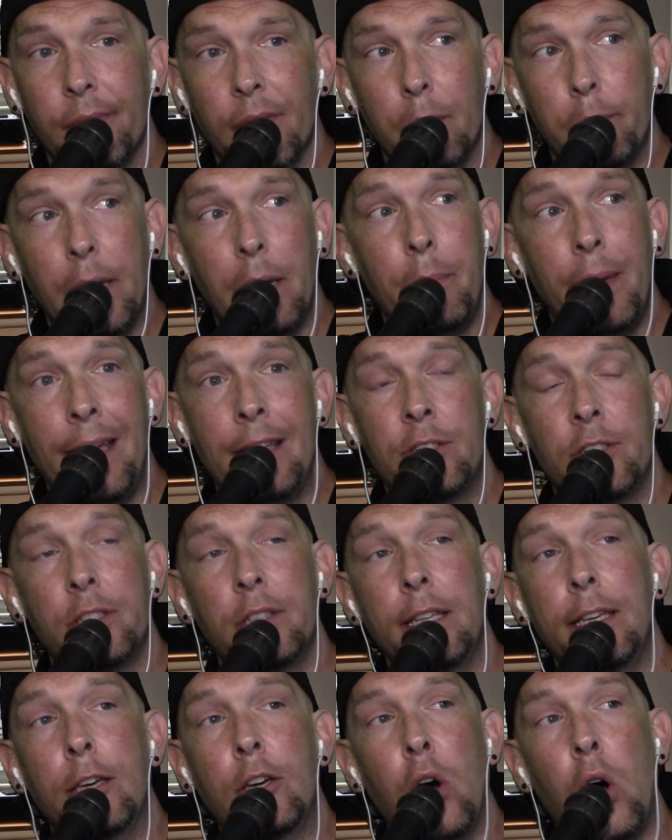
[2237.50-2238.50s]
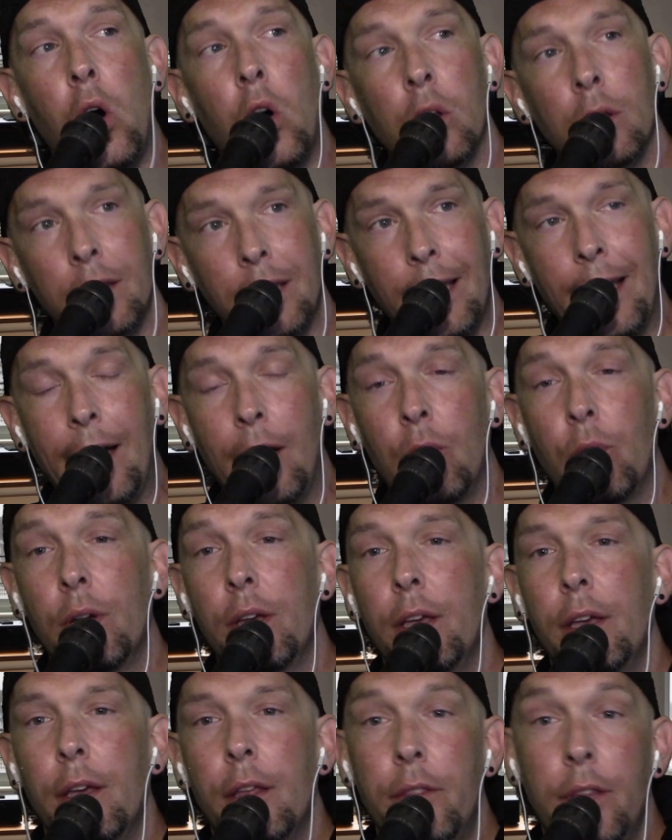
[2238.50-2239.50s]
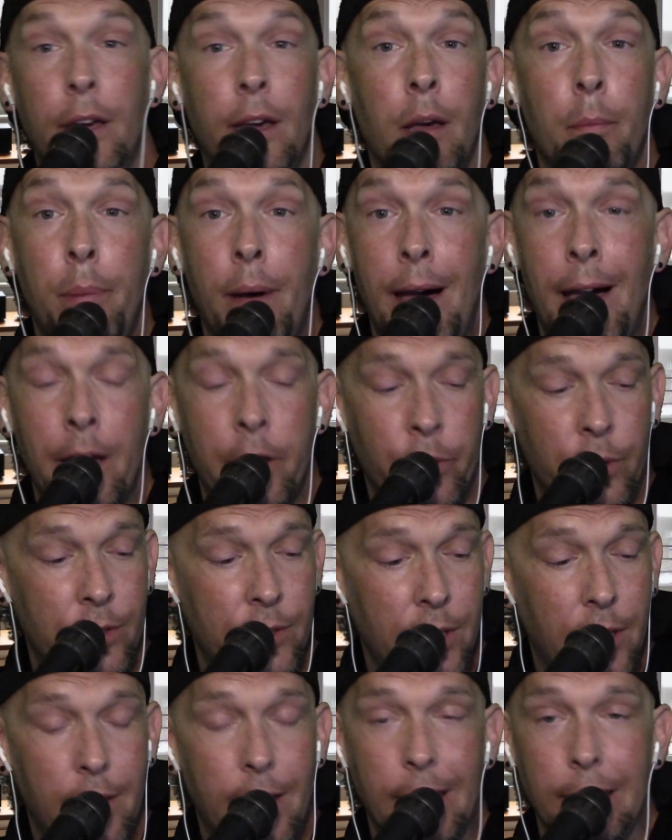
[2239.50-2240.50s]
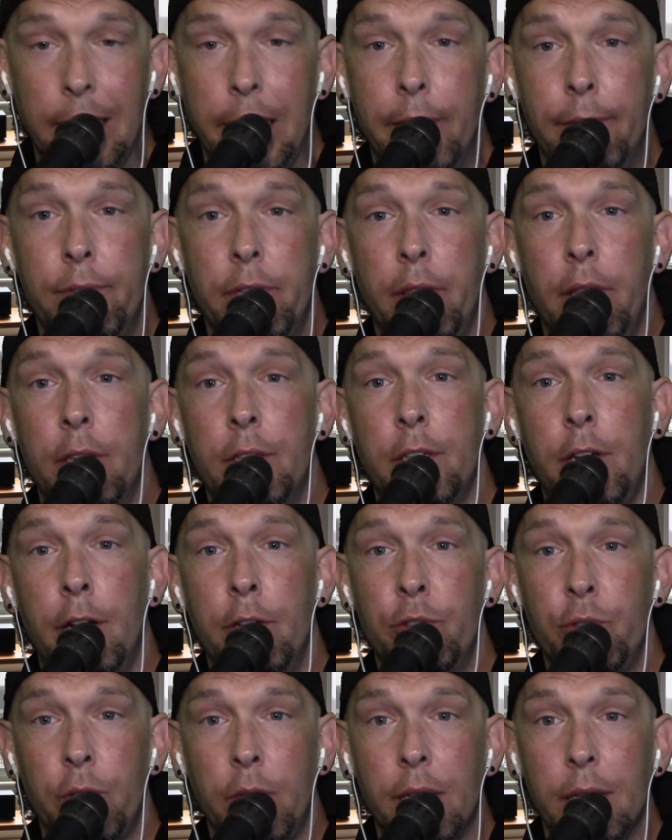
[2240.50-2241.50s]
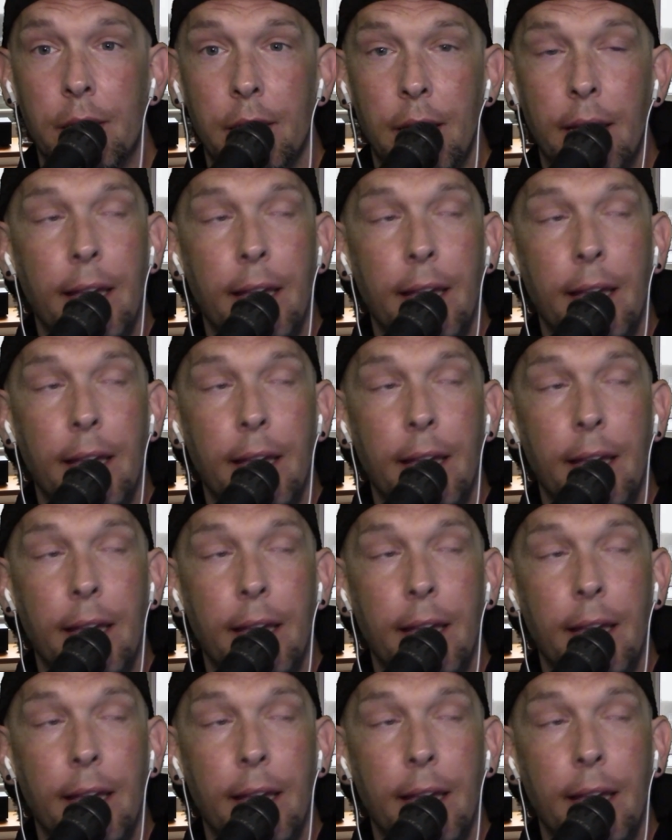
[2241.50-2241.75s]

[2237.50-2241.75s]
by basically calling out the hypocrisy that lives in this country.